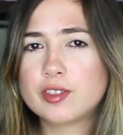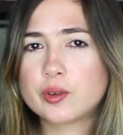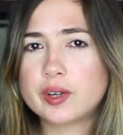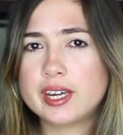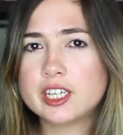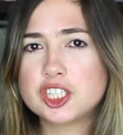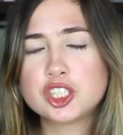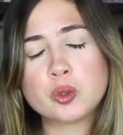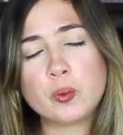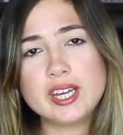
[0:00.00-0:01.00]

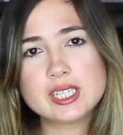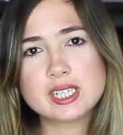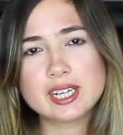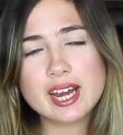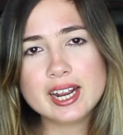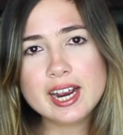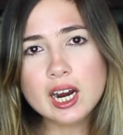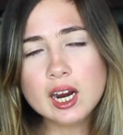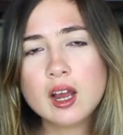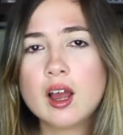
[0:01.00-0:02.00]
three-ish weeks to get here